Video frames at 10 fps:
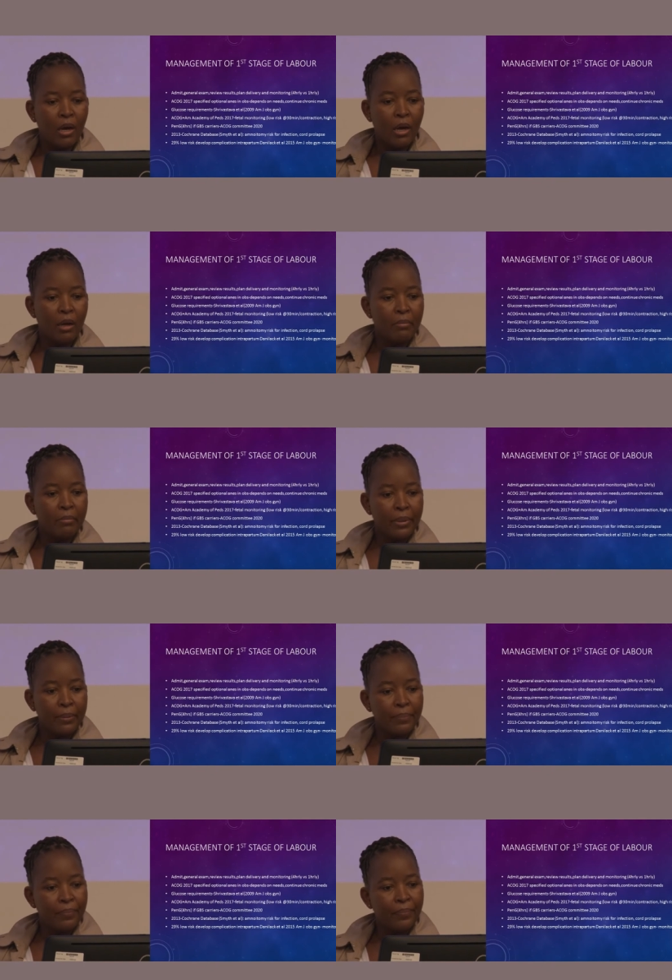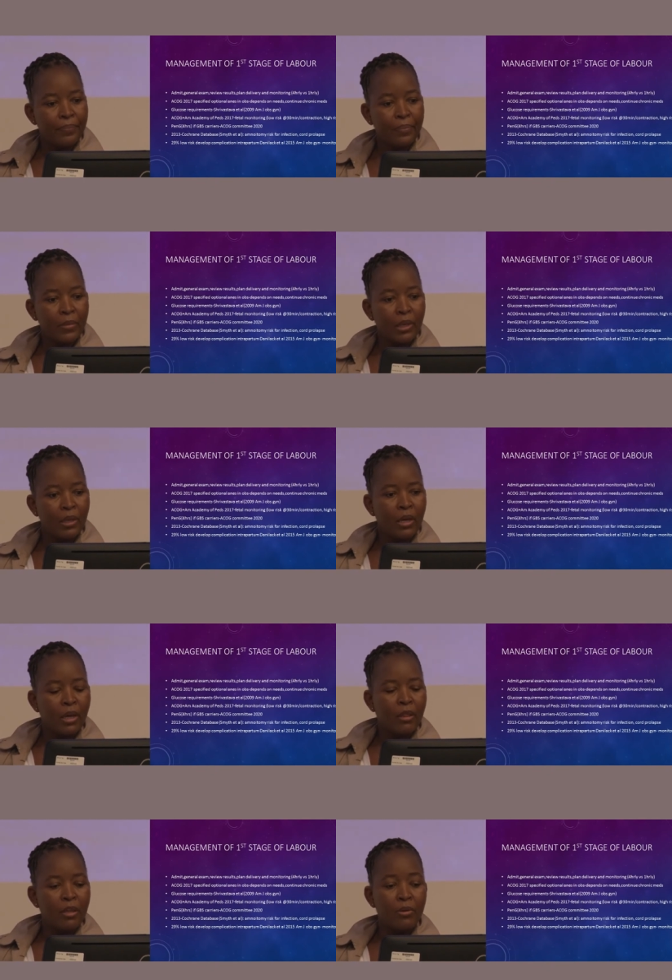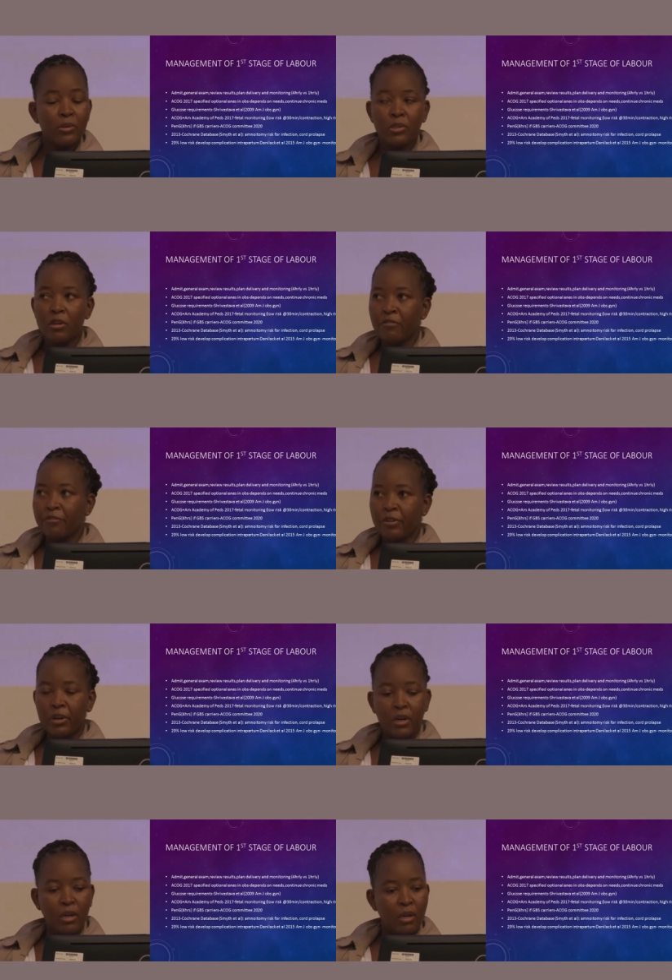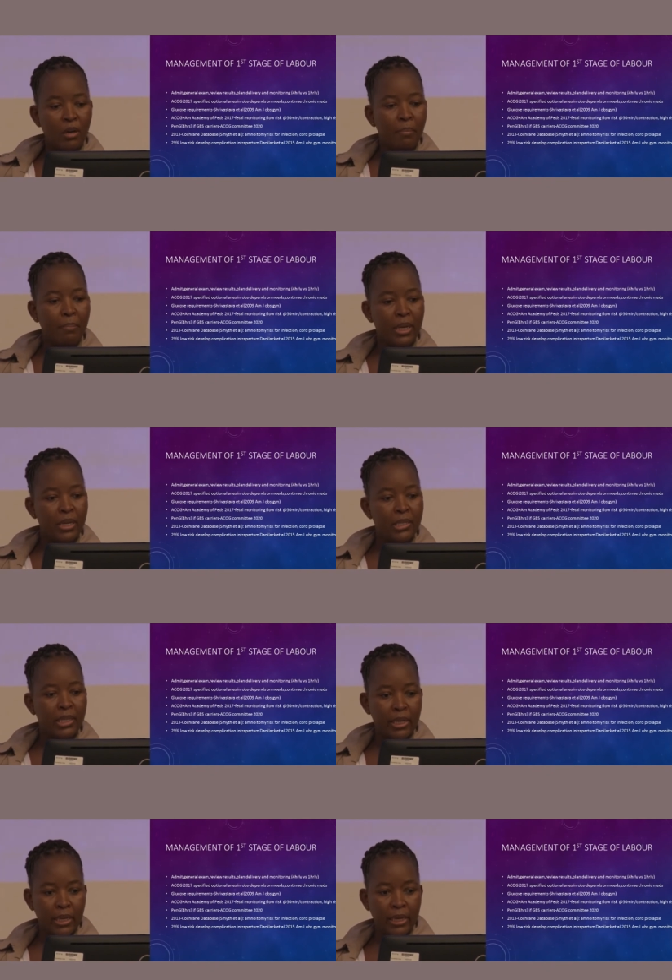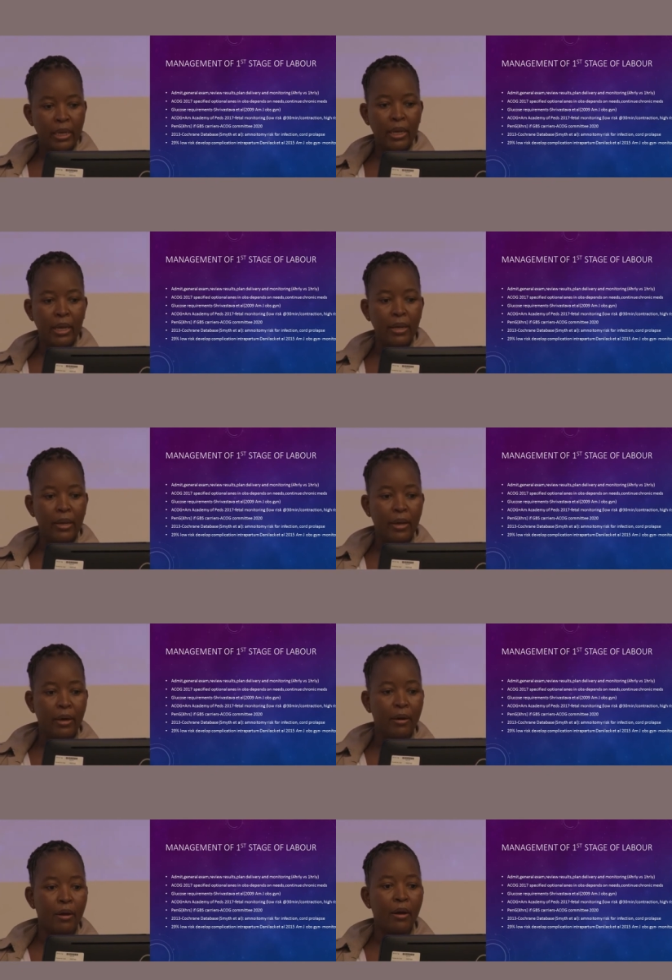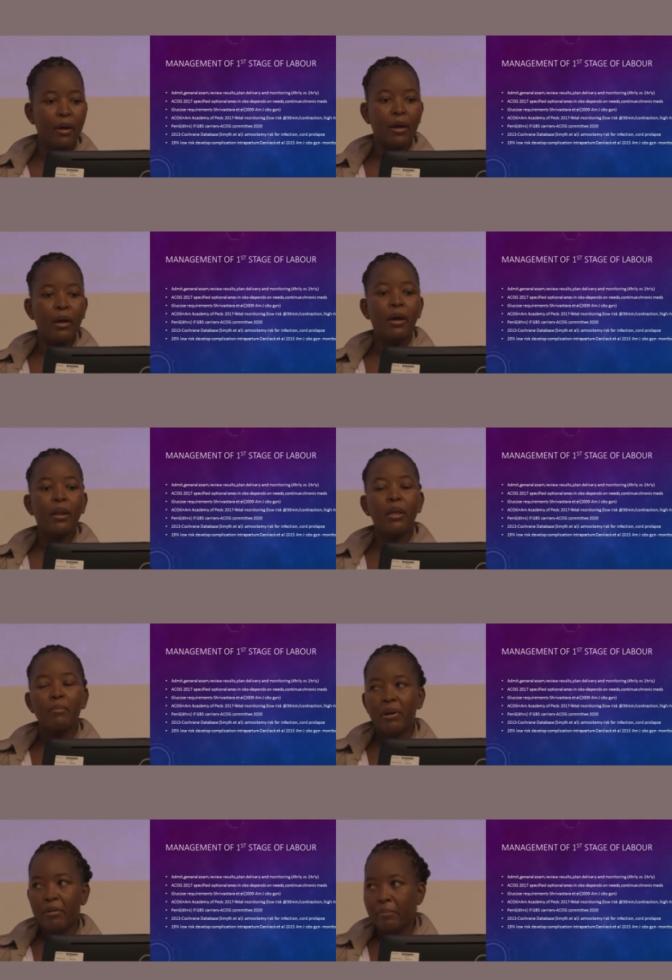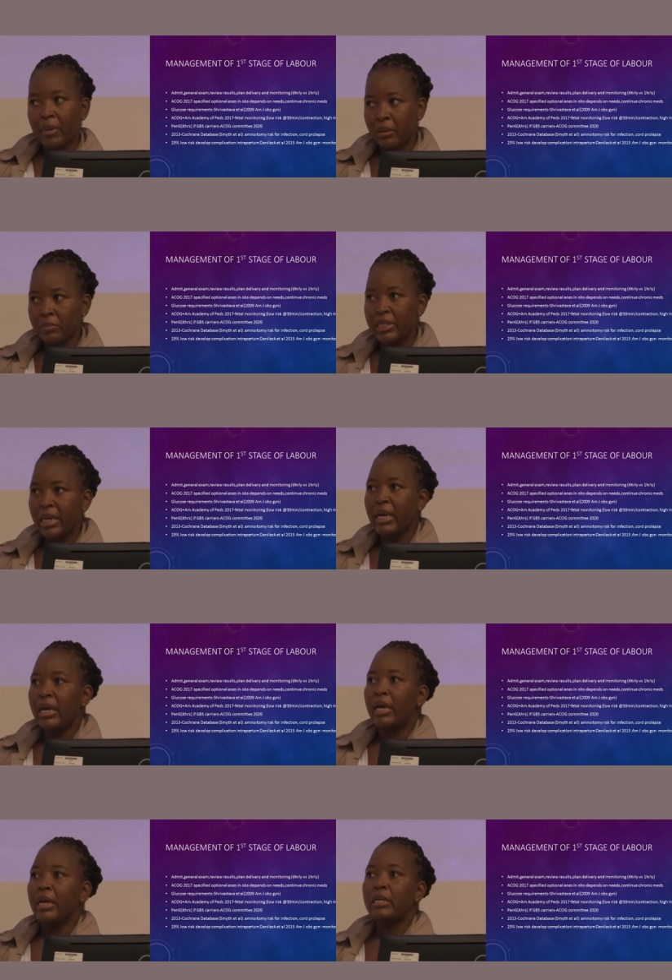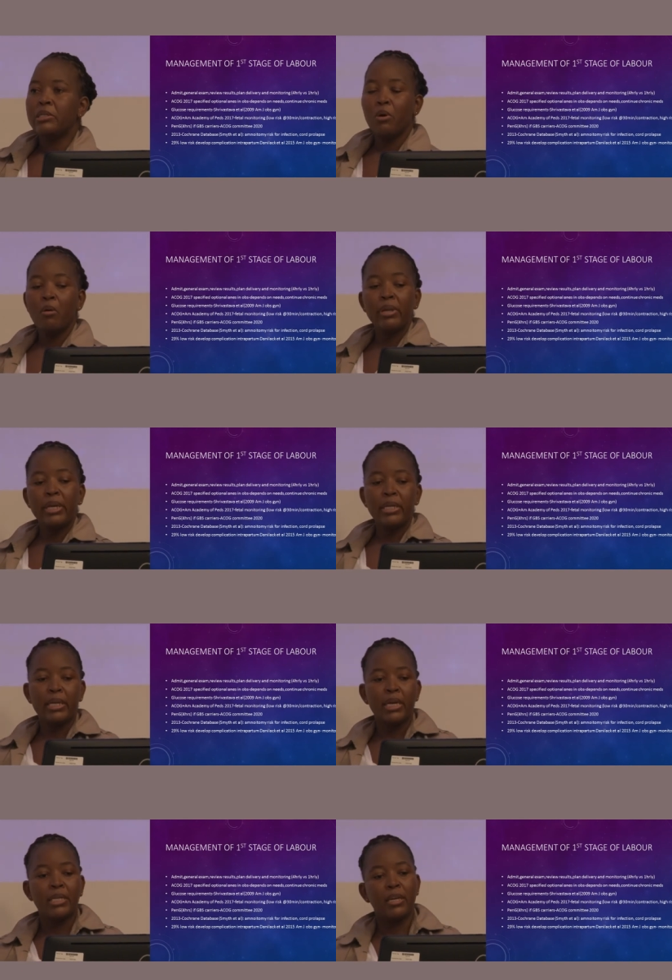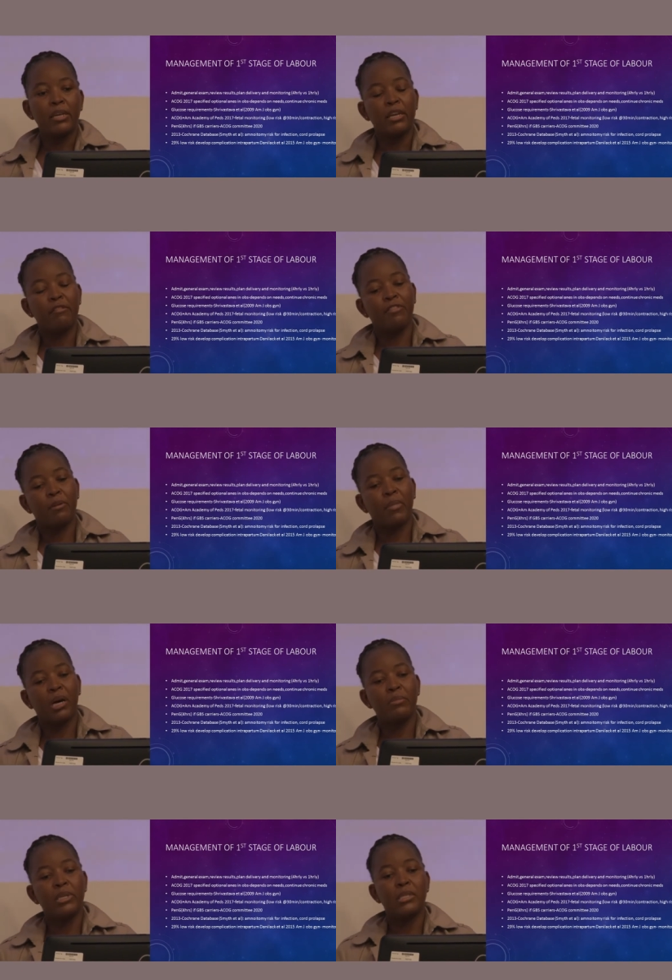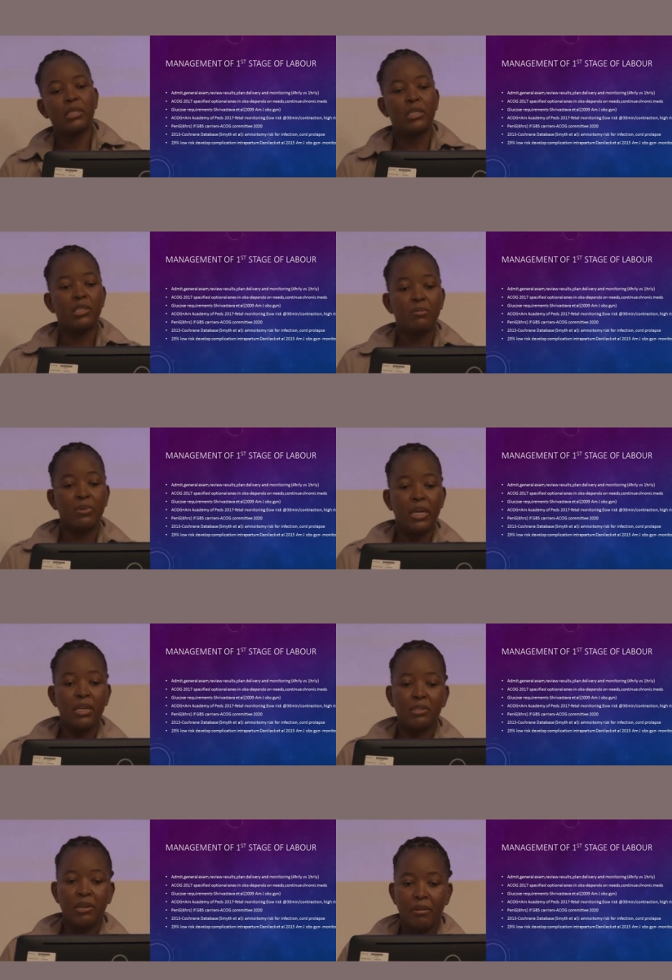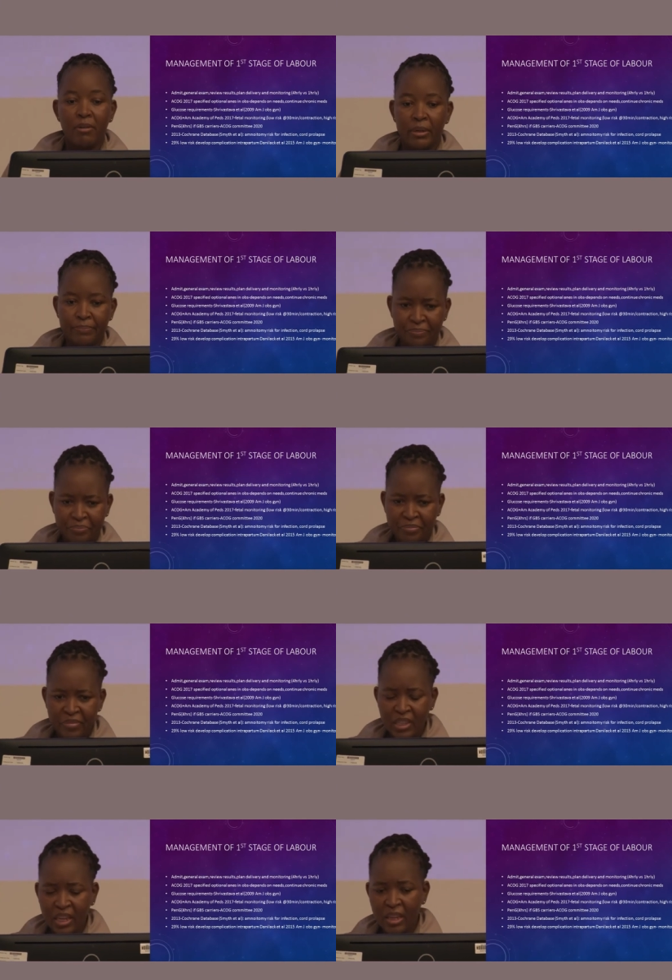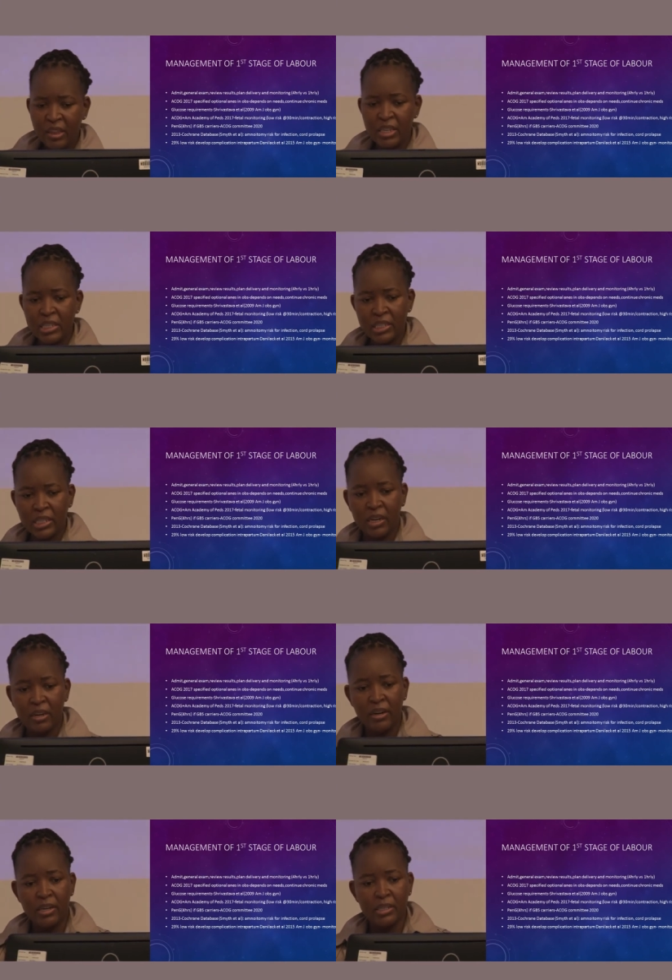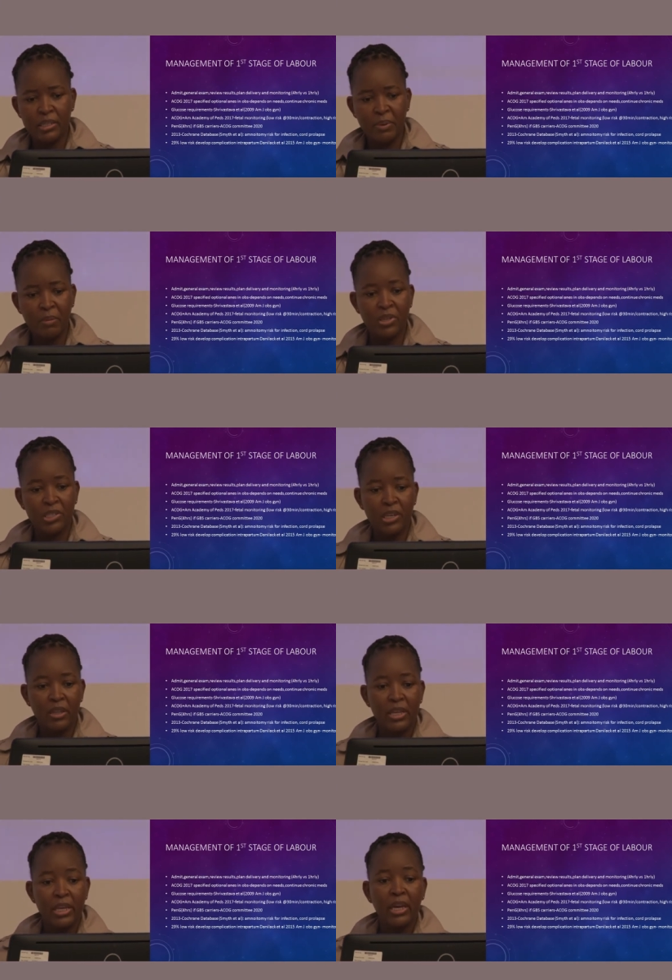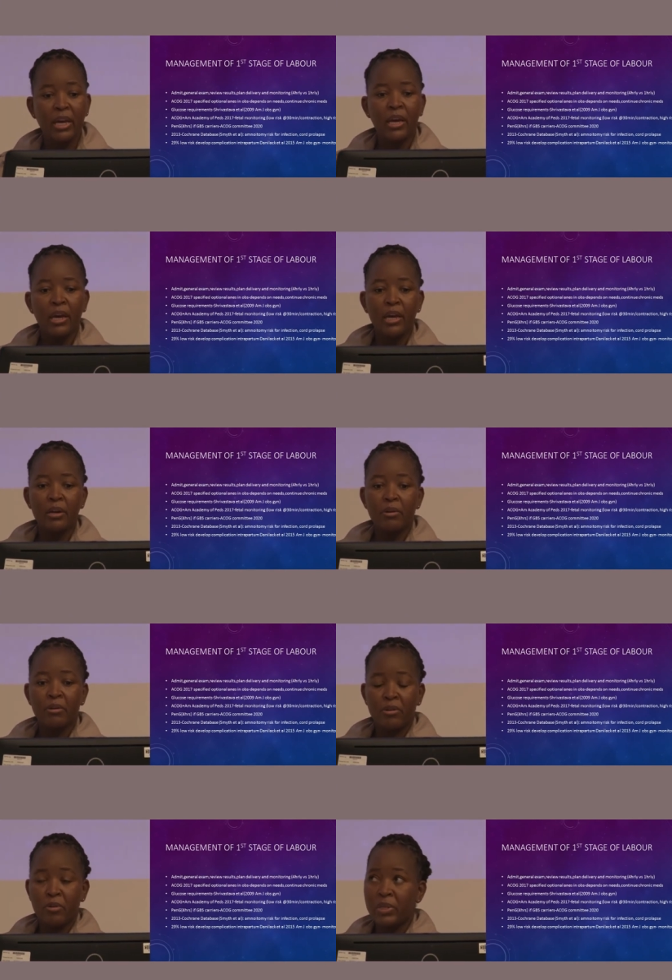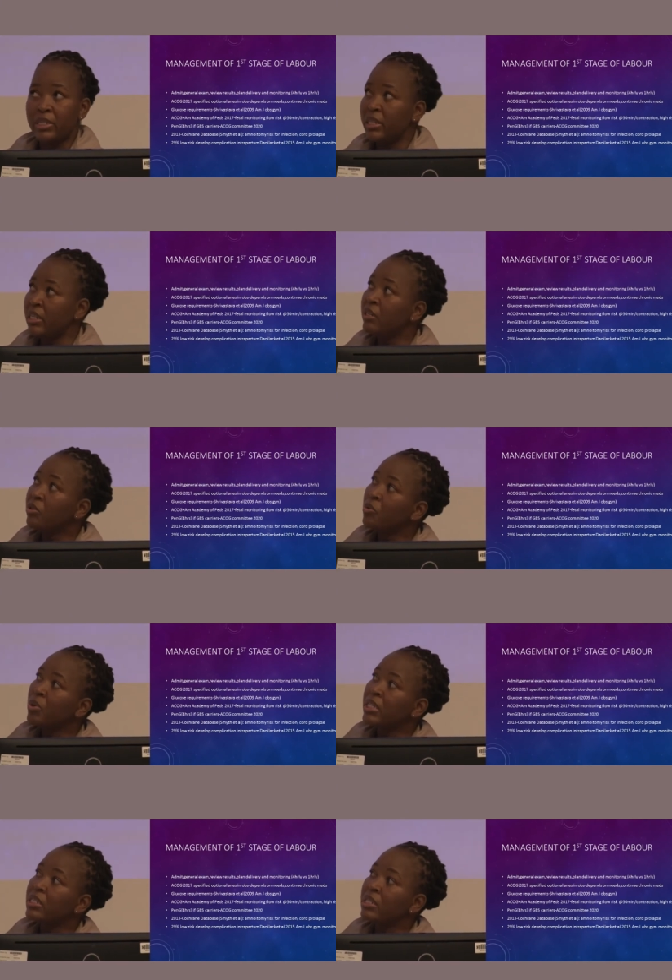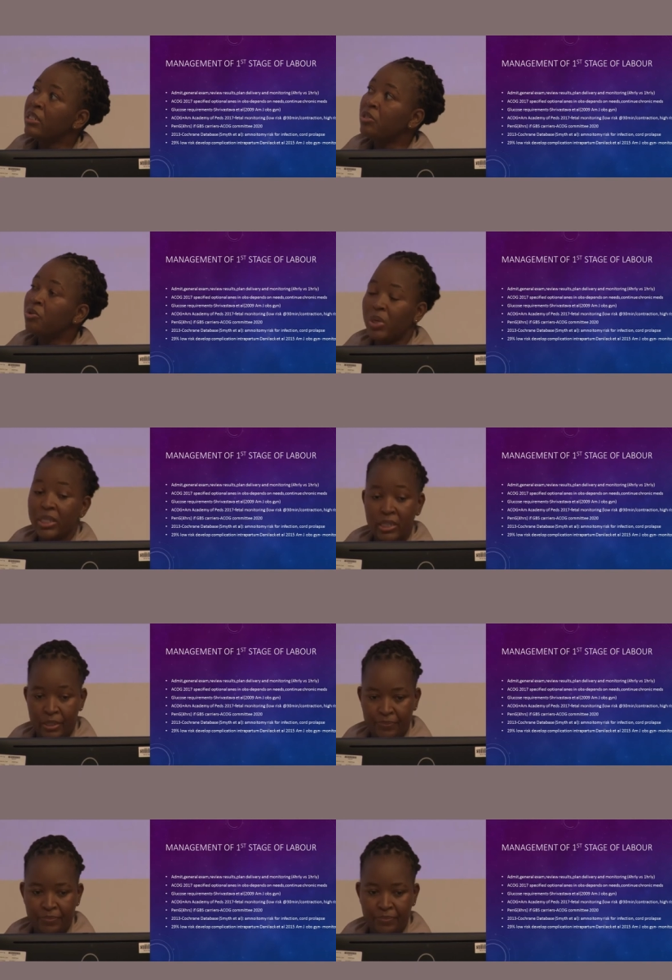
Um, the use of uh, penicillin in uh, laboring moms is only indicated if the mom is a GBS carrier. This uh, is published in the ACOG Committee 2020.